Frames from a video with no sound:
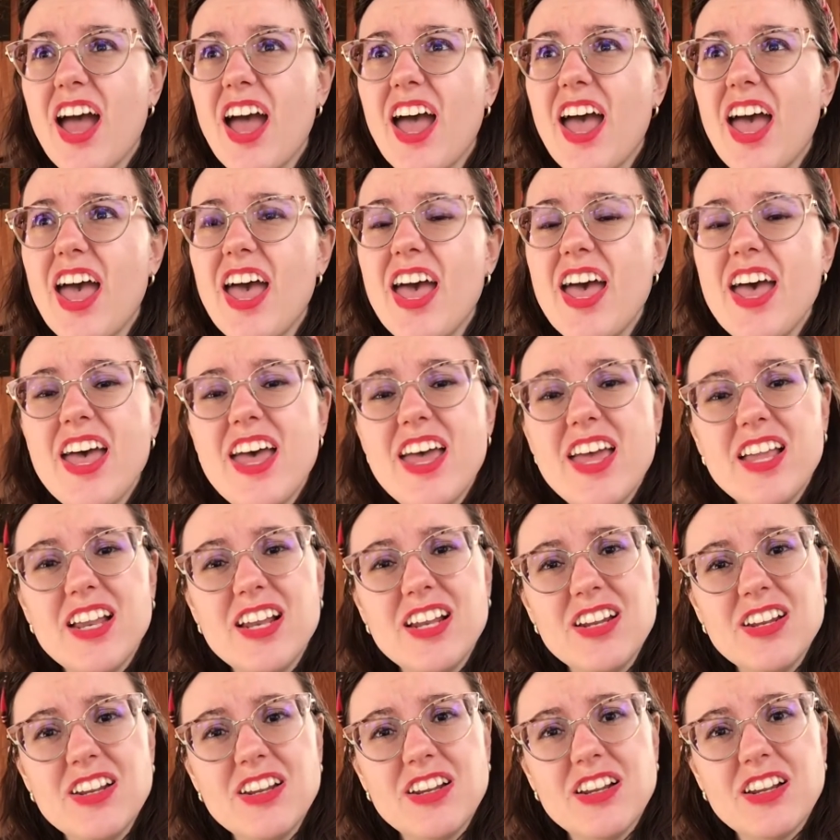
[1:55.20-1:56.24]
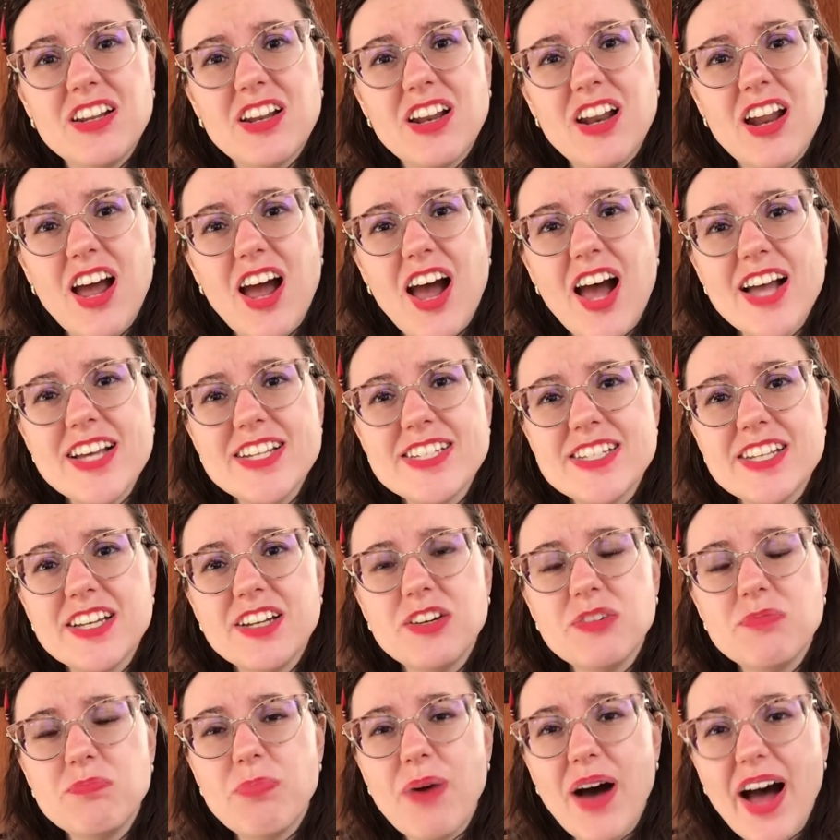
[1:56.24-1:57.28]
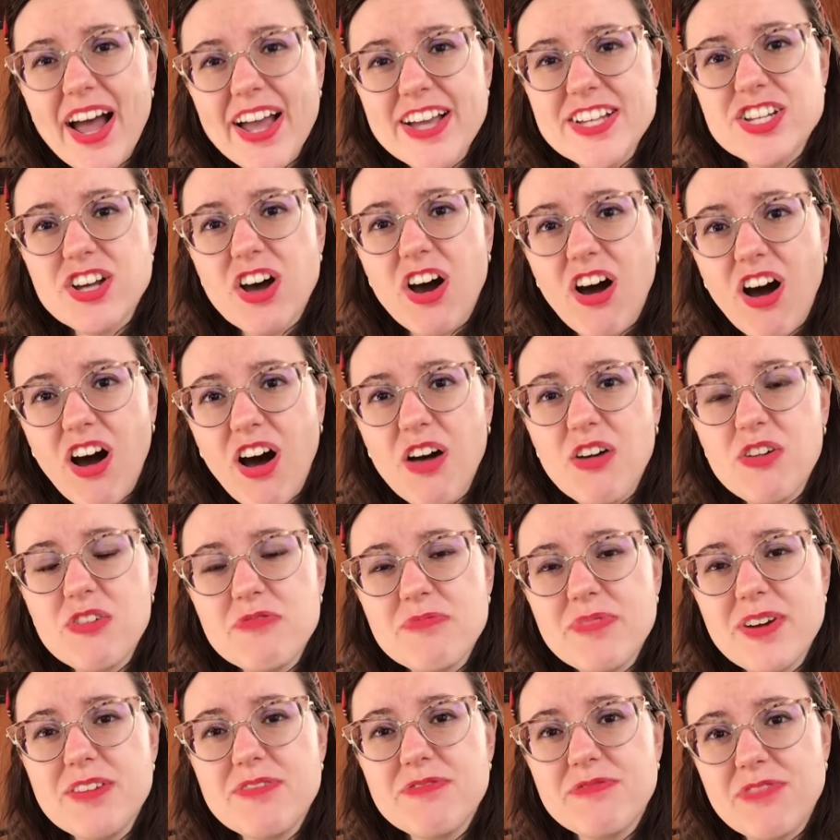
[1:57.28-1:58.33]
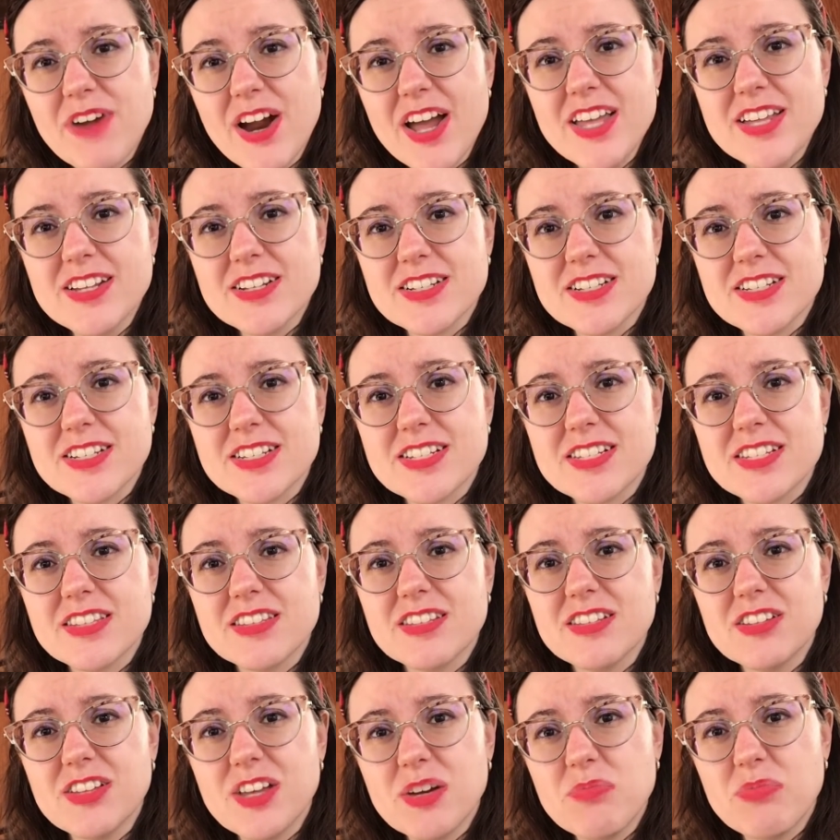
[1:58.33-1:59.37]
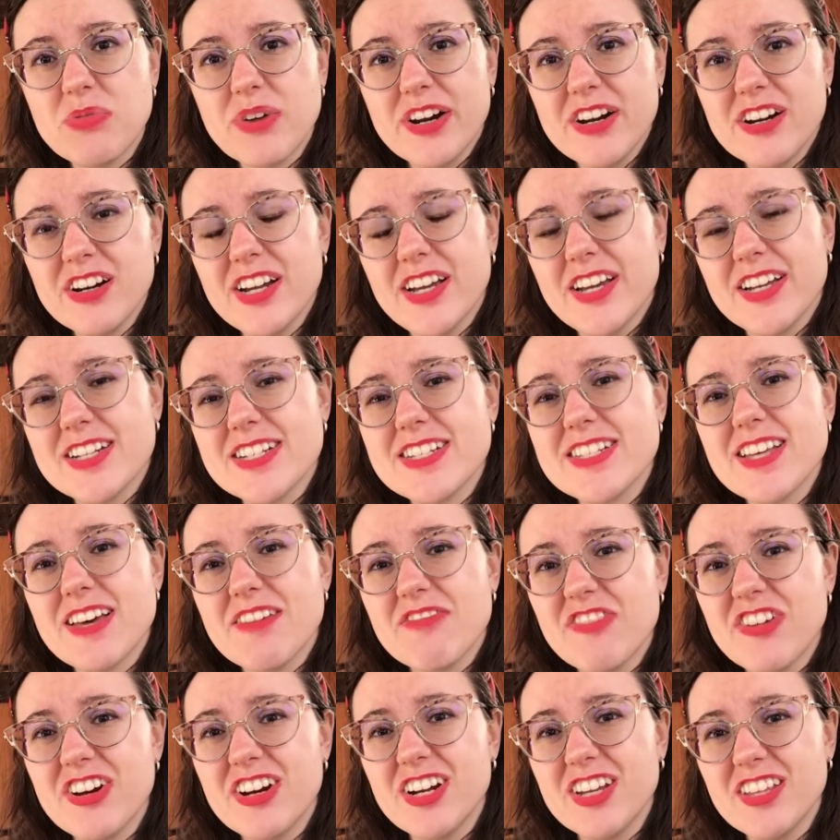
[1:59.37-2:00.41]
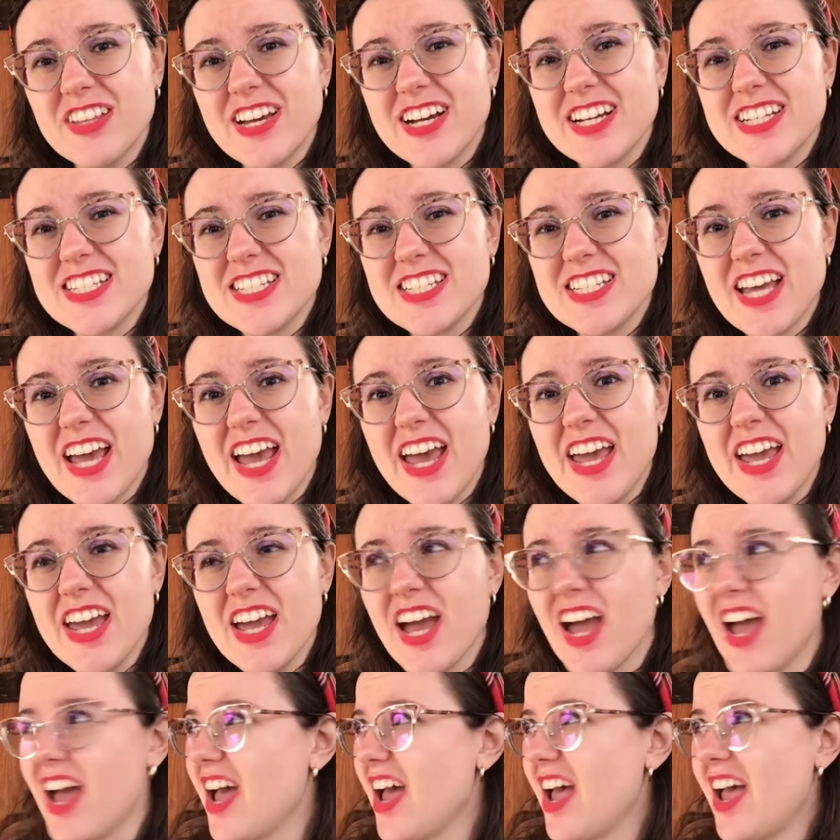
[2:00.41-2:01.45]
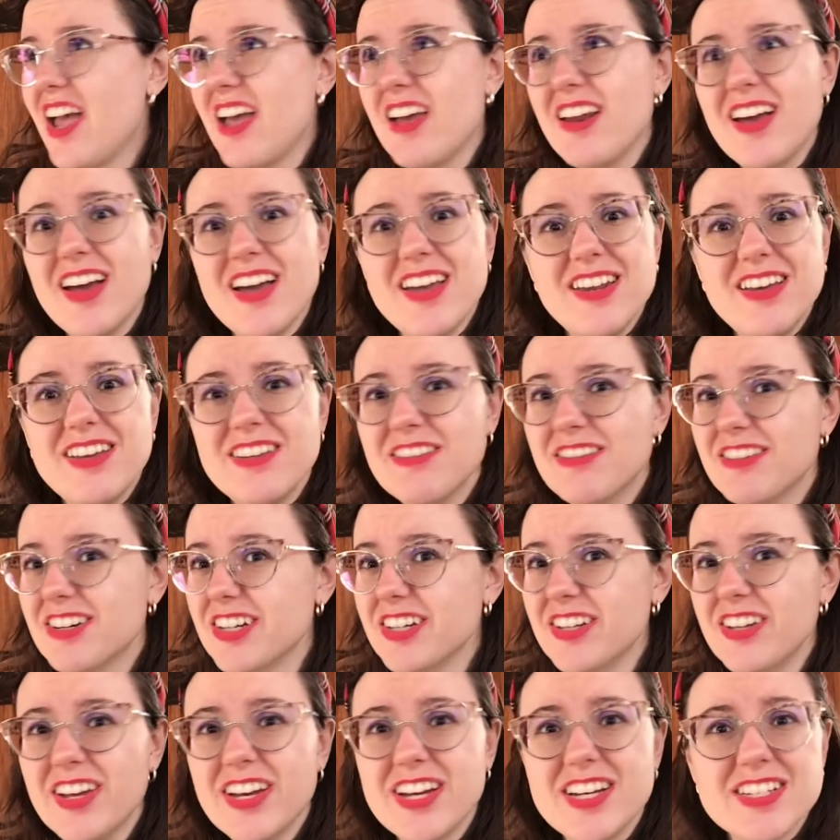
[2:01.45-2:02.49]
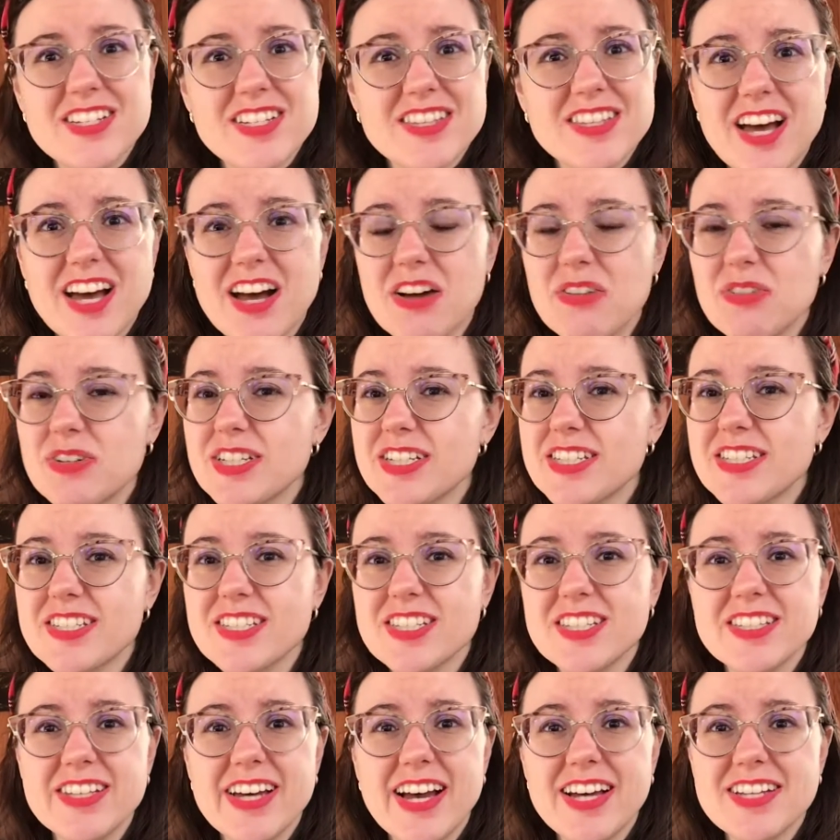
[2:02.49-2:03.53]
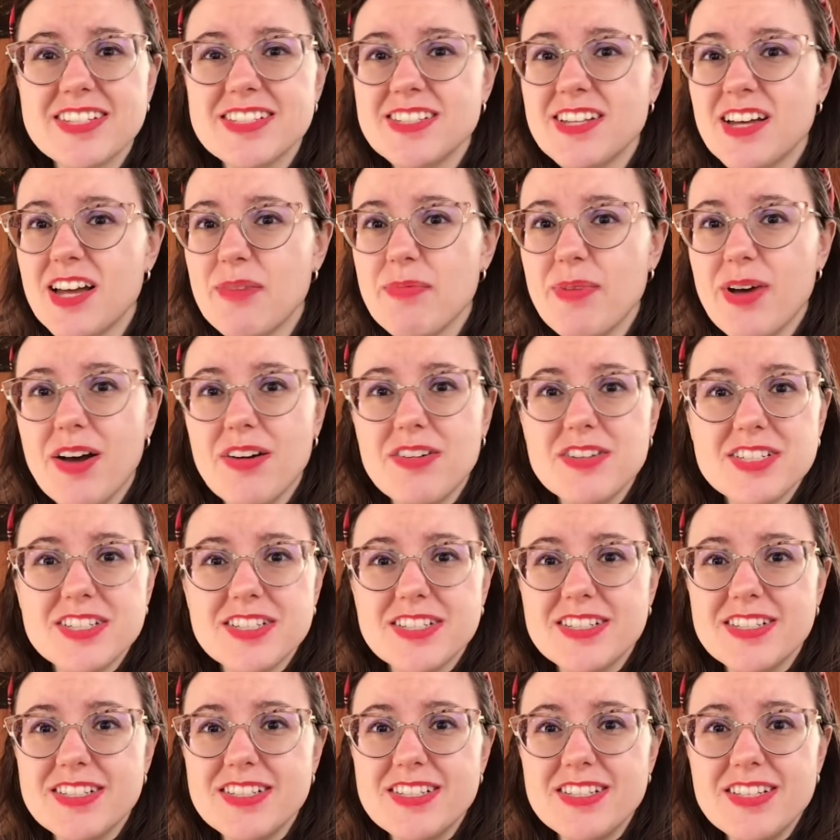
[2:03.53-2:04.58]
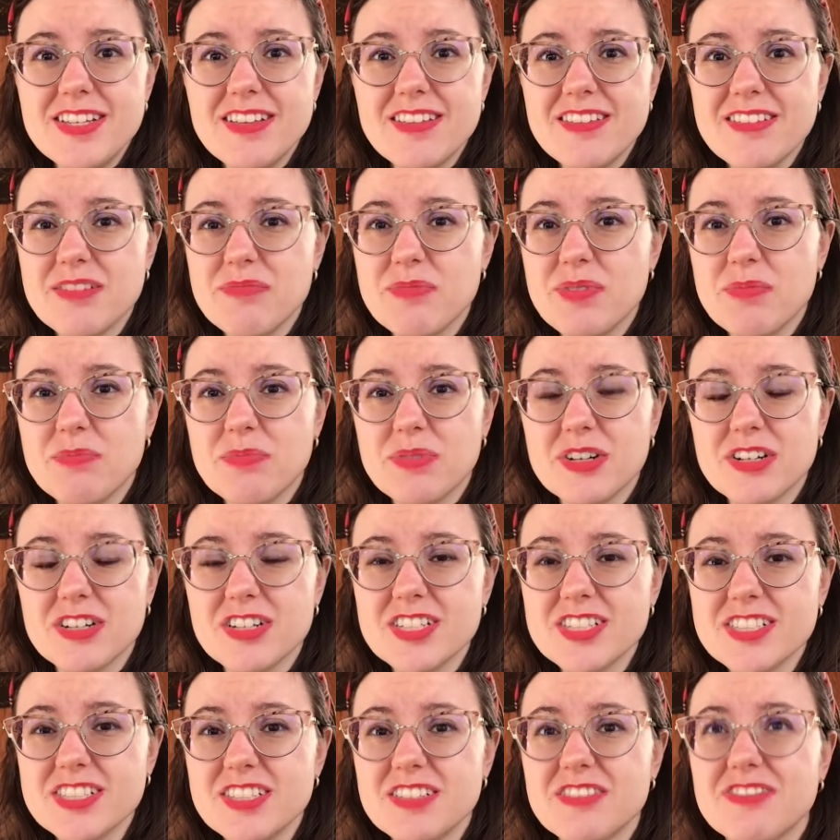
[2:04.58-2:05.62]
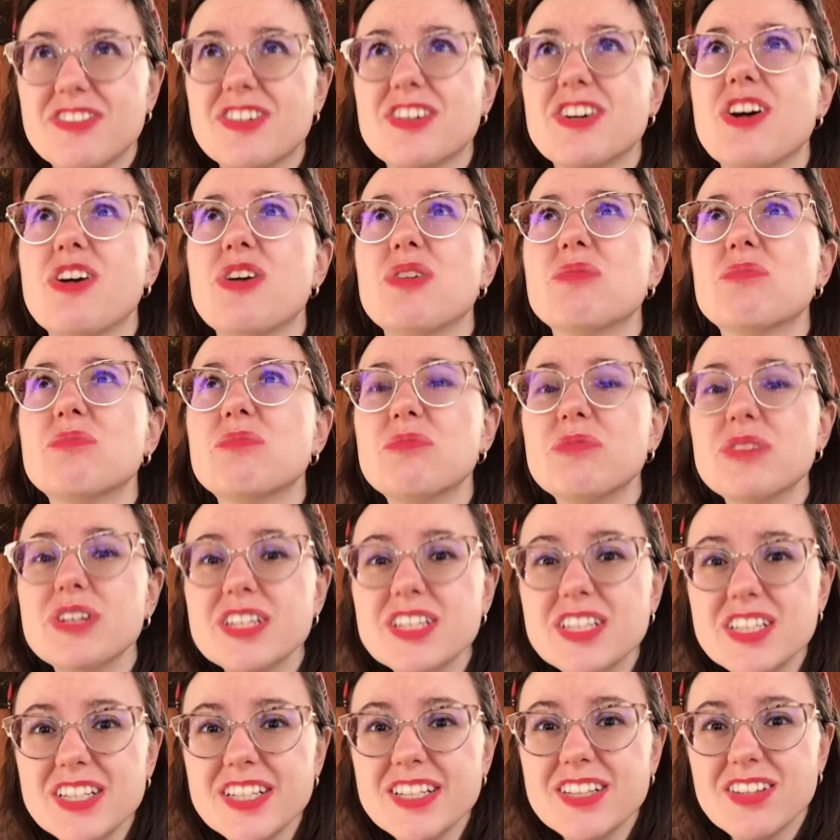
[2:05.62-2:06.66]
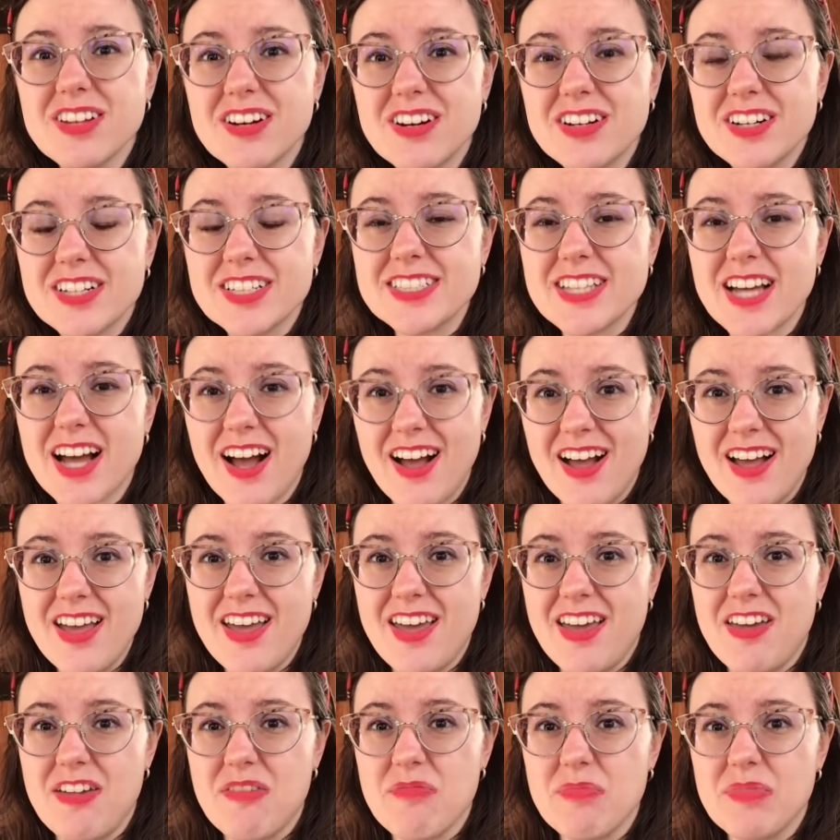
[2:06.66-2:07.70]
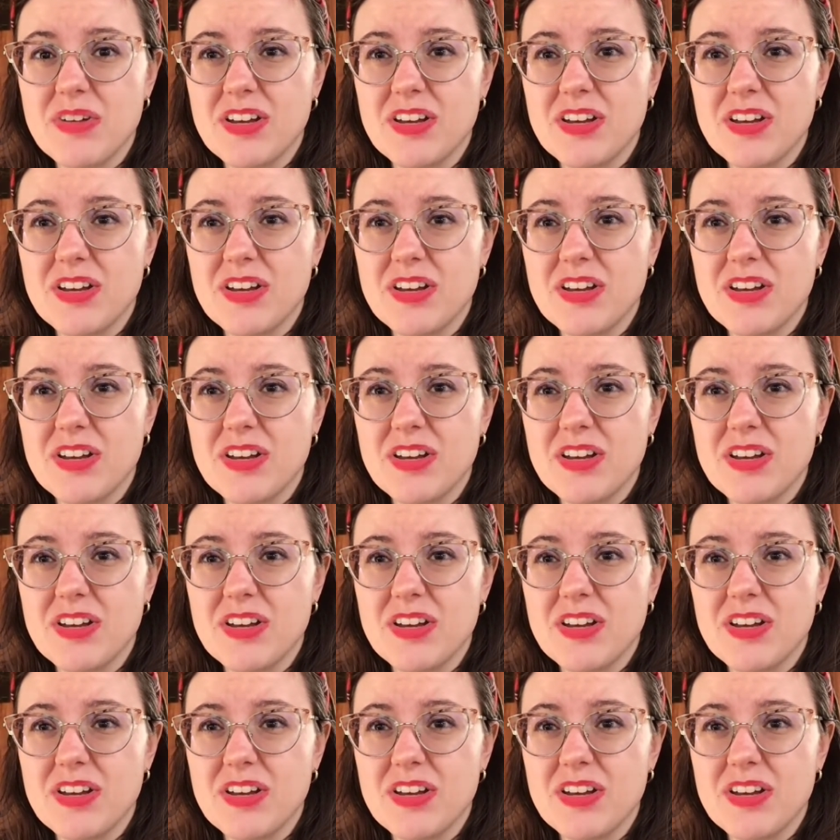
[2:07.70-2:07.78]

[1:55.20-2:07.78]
and I said goodbye to all of my friends, the librarians, that very last day, and I didn't realize that was the last time I was gonna see them in person for a really long time.